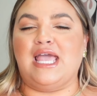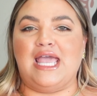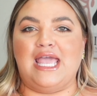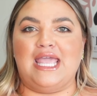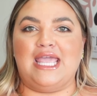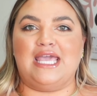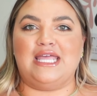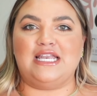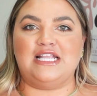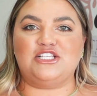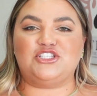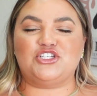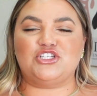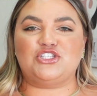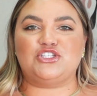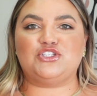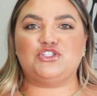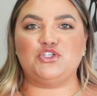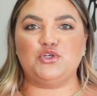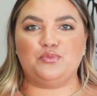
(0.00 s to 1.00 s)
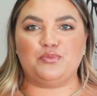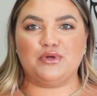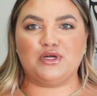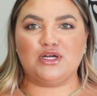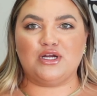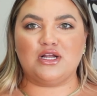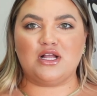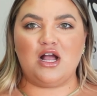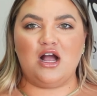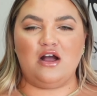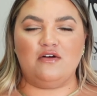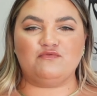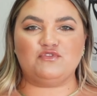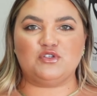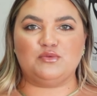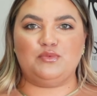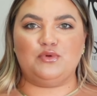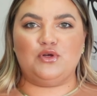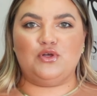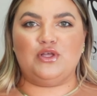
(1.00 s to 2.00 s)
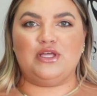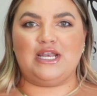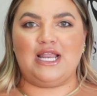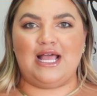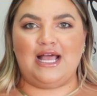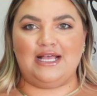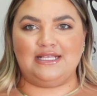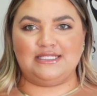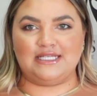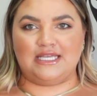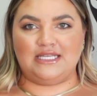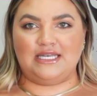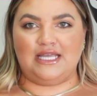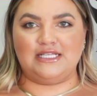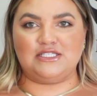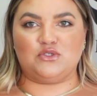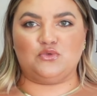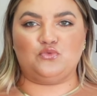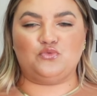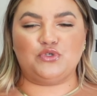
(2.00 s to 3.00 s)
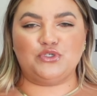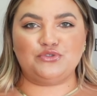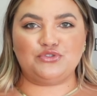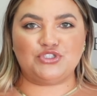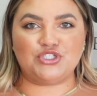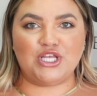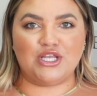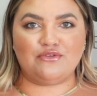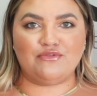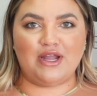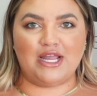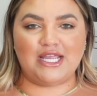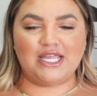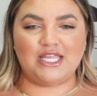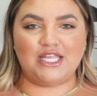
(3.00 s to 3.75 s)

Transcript: And it's just super comfortable. It has like a nice ruching right